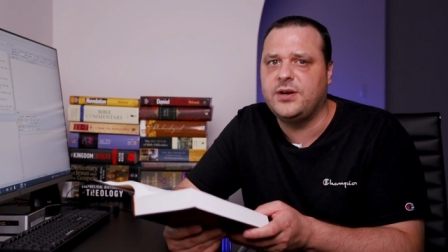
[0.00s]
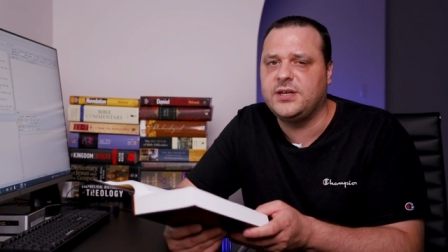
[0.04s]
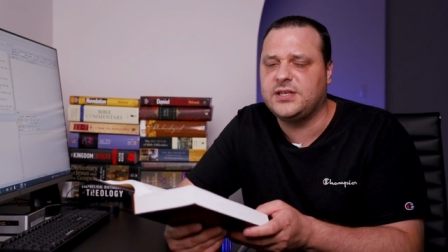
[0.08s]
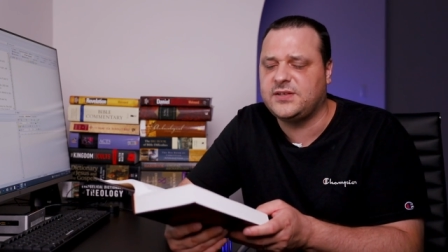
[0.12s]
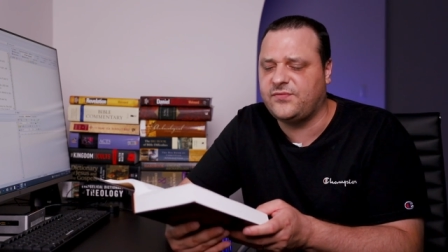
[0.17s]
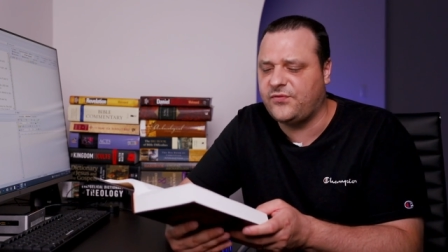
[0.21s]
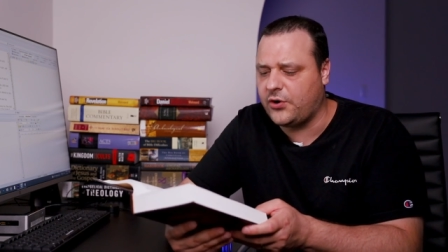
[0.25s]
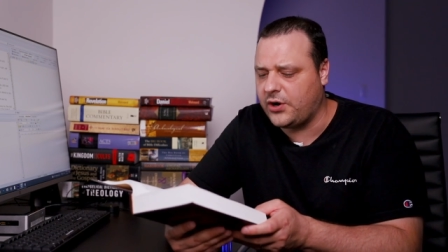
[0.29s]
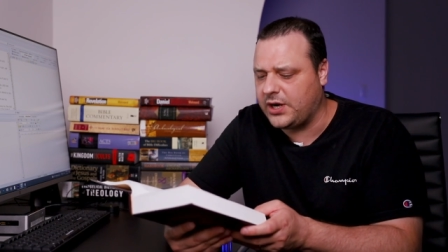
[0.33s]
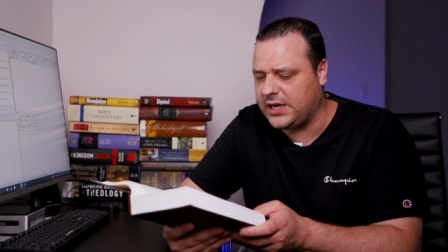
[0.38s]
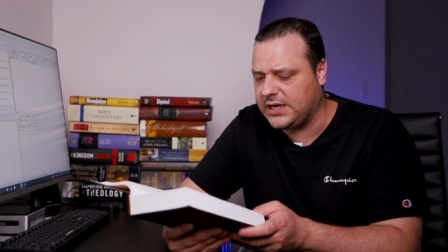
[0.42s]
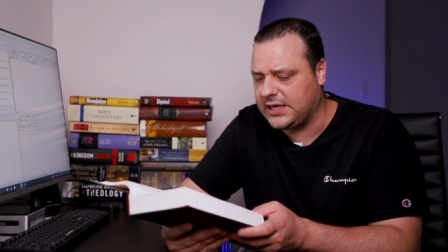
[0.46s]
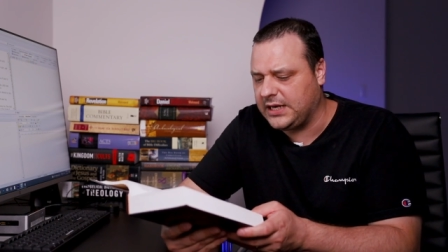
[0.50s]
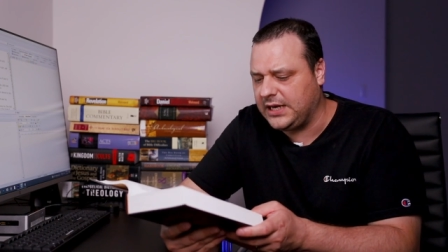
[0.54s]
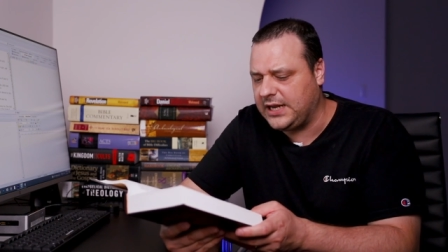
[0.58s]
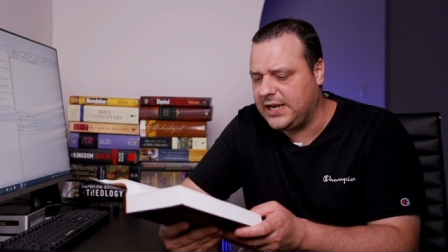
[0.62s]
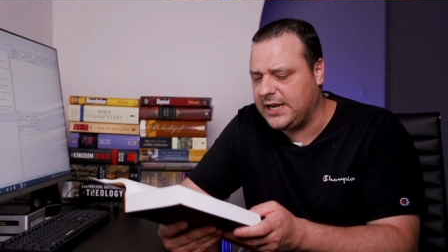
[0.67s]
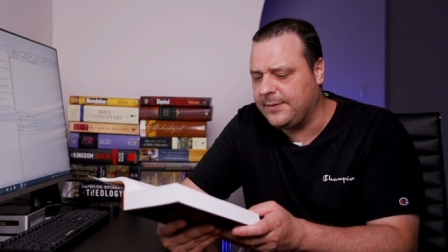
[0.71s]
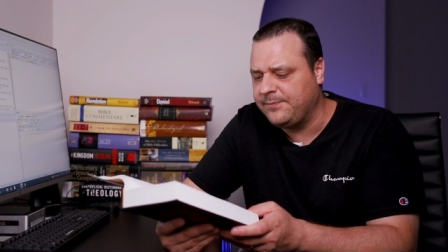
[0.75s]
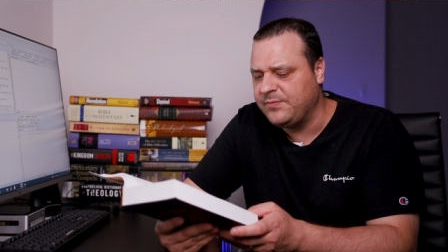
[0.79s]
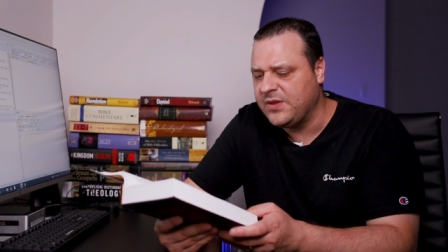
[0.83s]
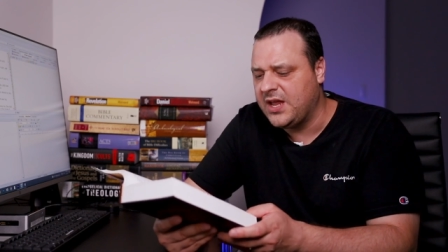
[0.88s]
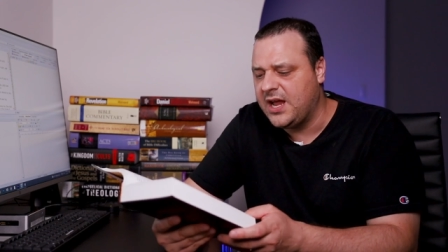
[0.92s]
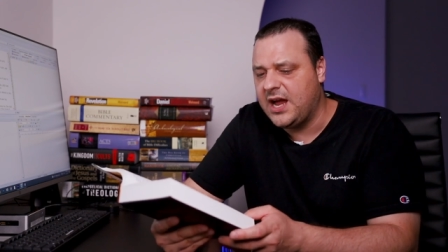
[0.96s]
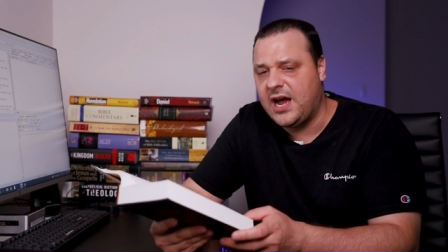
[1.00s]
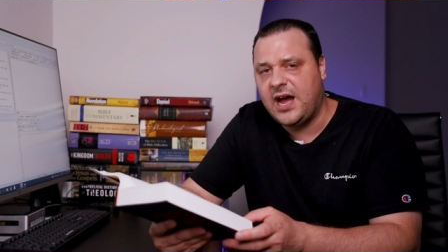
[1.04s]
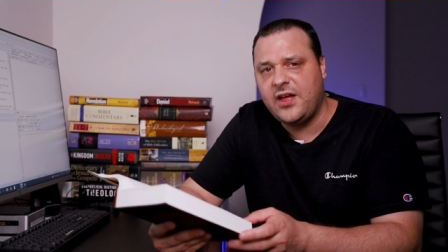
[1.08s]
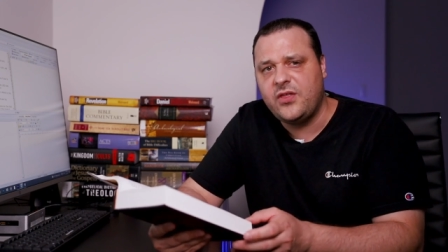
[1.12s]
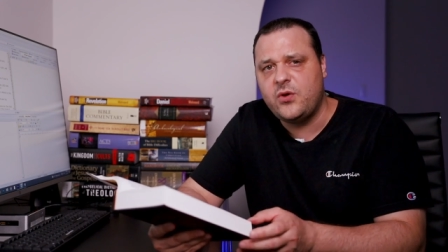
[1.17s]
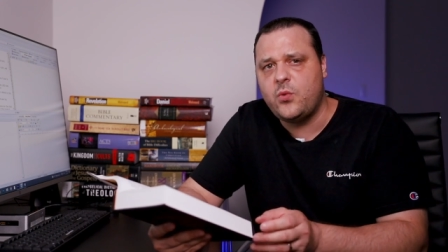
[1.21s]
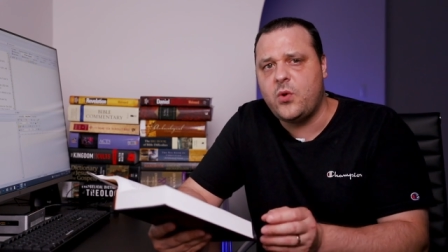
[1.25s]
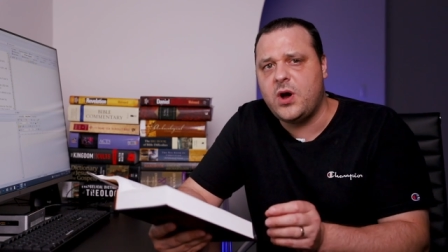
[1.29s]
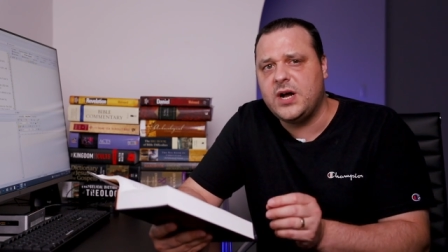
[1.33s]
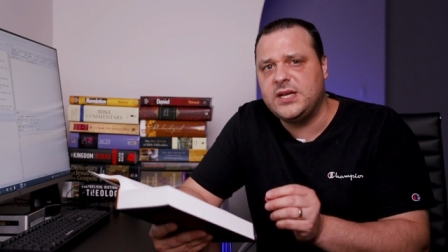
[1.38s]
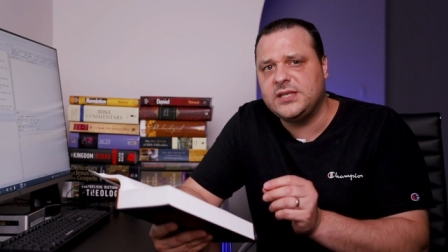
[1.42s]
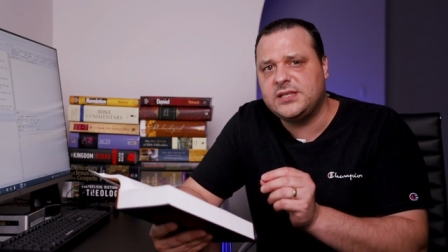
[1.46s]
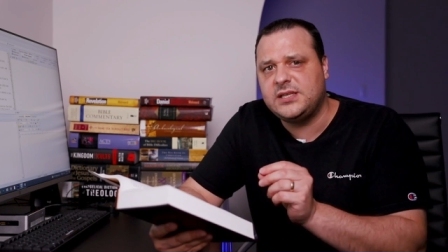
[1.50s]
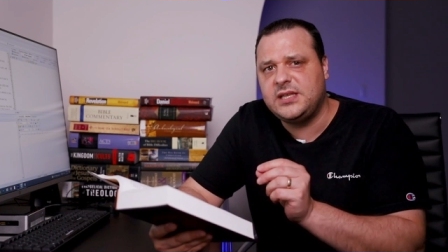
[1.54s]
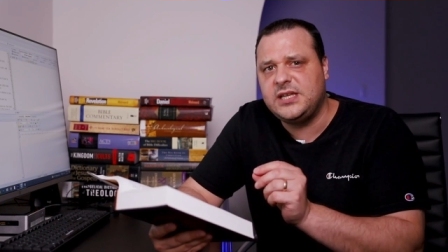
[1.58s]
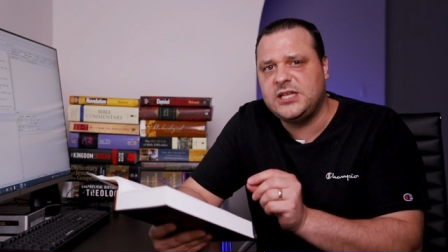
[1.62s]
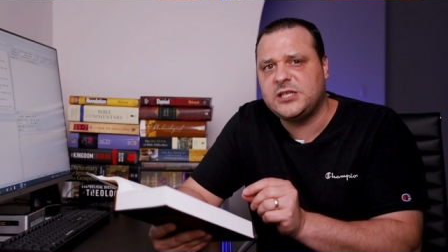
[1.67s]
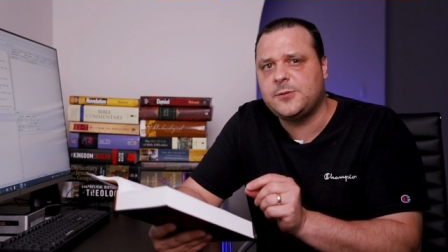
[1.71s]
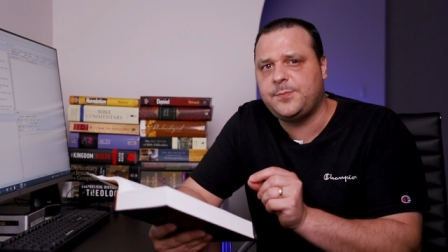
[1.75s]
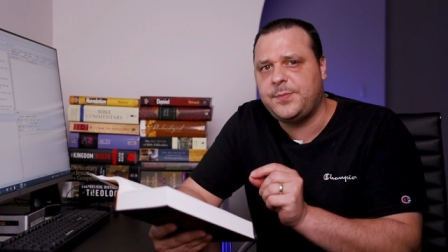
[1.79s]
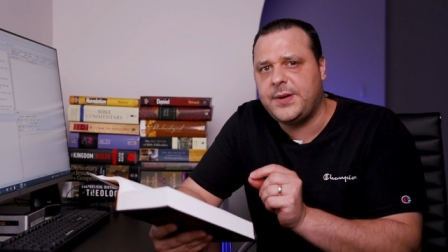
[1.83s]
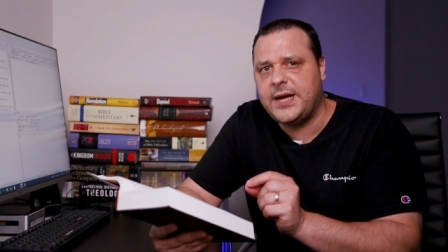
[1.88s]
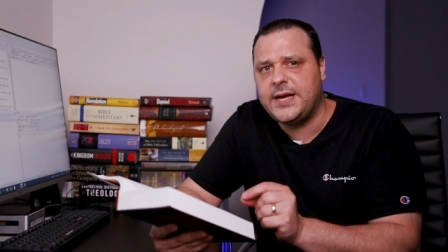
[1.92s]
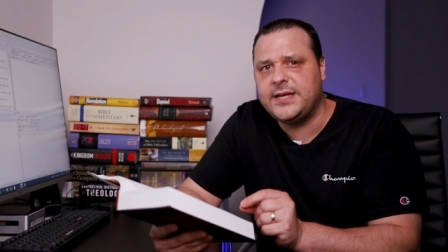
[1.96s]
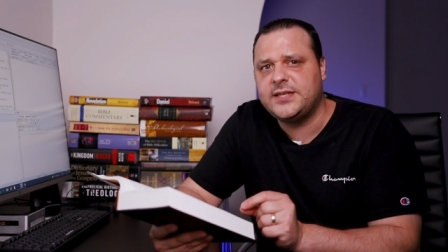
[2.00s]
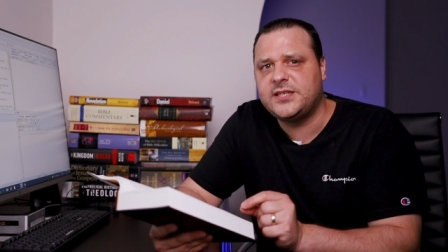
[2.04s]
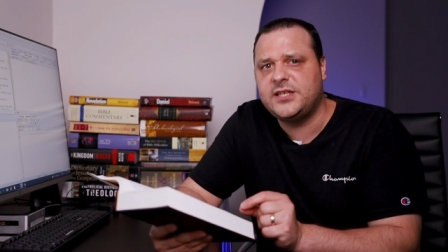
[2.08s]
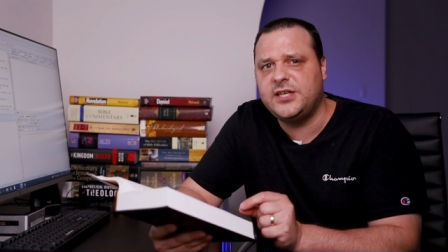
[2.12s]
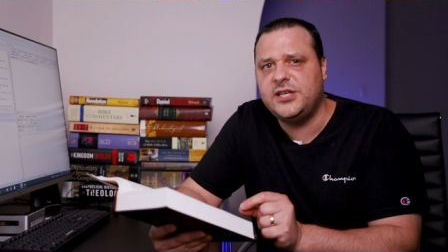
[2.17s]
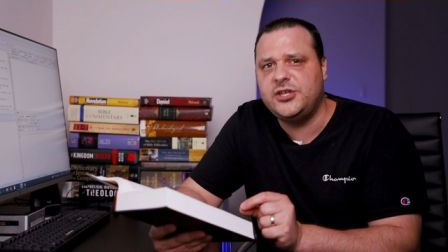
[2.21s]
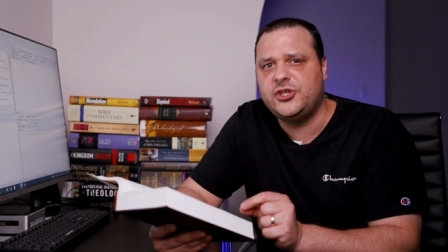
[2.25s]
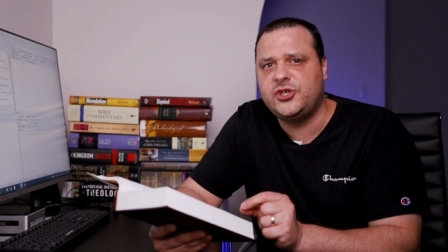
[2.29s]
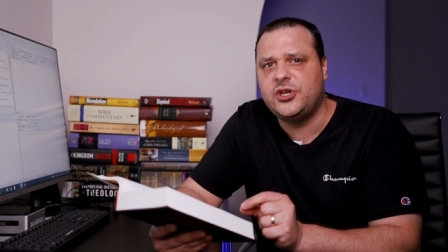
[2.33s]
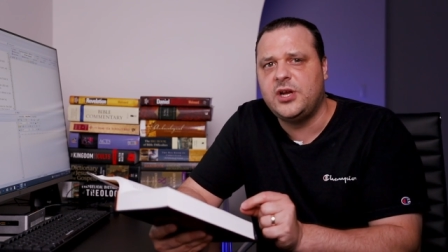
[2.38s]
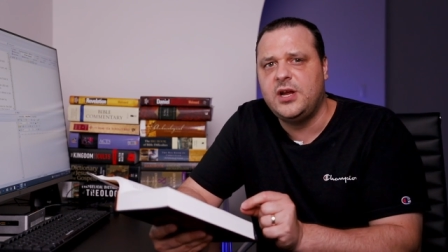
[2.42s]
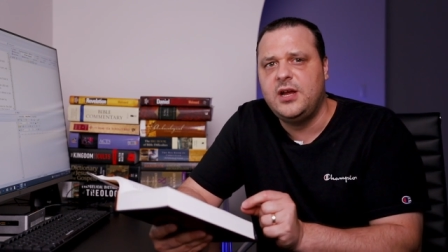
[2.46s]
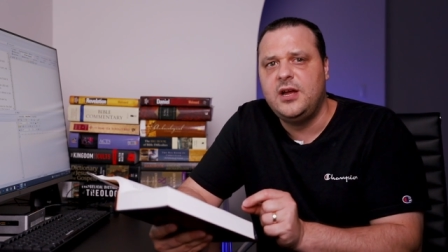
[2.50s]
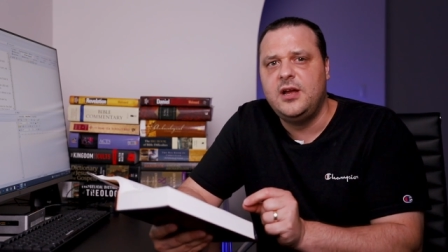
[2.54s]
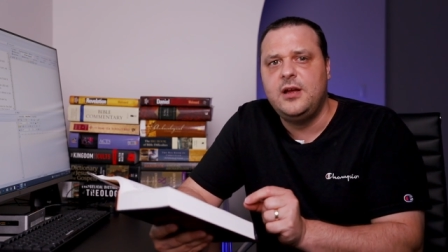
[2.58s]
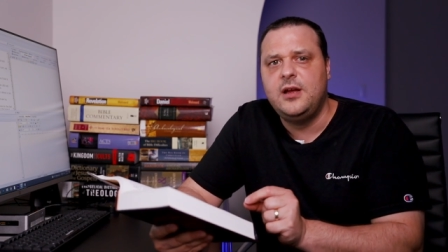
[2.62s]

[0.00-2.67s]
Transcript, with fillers: It's very clear. Otherwise, this passage